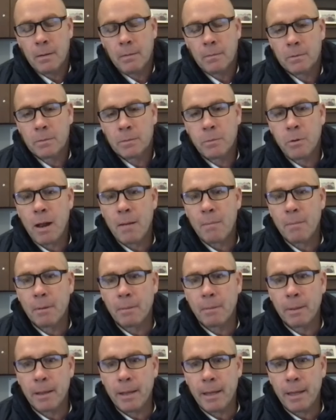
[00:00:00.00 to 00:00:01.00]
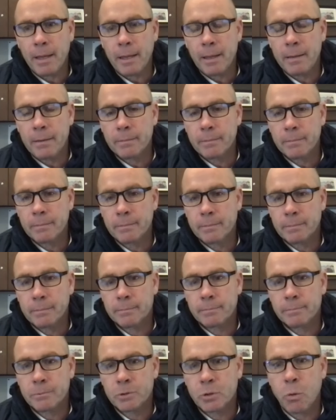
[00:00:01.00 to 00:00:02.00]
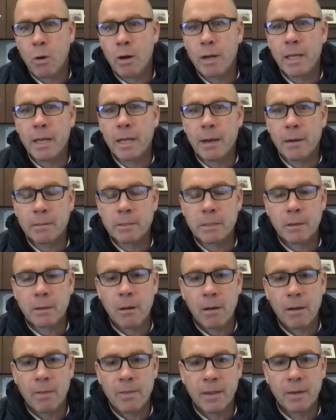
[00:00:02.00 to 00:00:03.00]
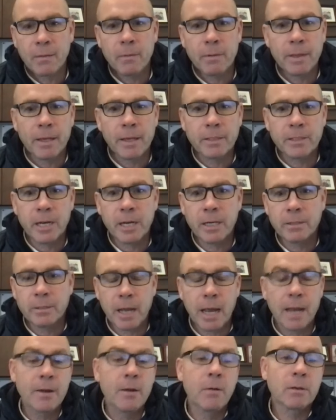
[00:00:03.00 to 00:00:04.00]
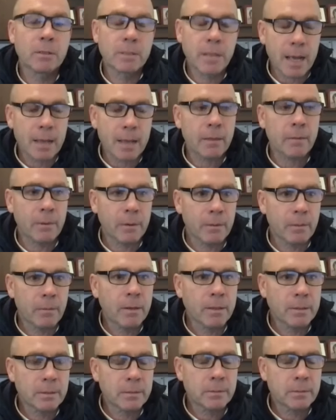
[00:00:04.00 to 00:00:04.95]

was probably 20 years ago, I think, when they changed, I know exactly when it was.